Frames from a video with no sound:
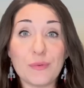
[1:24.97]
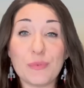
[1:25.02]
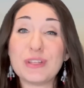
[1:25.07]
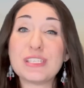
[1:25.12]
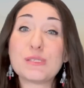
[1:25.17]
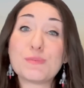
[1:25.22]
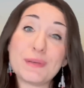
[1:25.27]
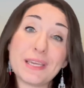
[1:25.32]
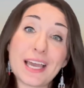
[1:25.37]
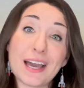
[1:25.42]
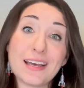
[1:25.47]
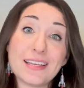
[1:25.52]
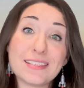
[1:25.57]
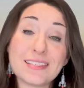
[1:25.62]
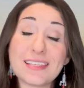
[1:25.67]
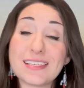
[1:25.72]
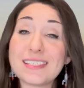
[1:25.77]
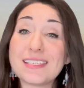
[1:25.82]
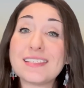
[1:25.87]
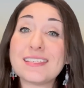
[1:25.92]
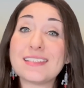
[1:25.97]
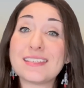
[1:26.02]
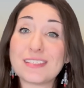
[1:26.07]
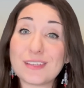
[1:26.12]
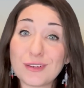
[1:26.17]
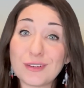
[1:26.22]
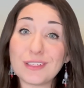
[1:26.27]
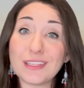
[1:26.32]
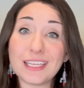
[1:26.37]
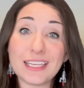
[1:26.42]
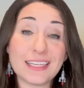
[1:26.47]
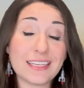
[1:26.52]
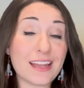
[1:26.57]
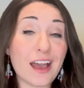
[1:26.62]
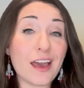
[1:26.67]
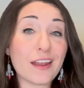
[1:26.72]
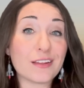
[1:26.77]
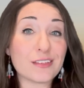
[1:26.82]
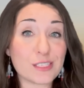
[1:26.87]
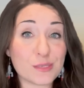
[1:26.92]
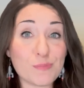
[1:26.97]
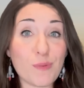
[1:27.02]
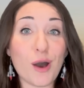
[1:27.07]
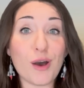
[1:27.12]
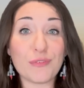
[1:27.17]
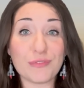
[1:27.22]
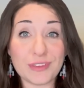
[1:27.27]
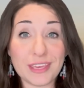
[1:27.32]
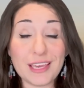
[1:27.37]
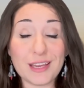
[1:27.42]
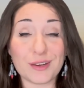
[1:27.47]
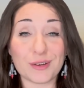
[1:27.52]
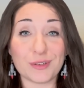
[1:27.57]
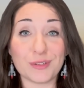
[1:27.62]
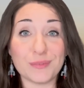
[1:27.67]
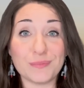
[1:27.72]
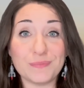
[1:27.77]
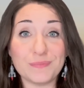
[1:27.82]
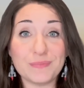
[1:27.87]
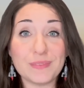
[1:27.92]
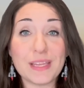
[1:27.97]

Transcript: well, it's because this is certainly not a small vehicle.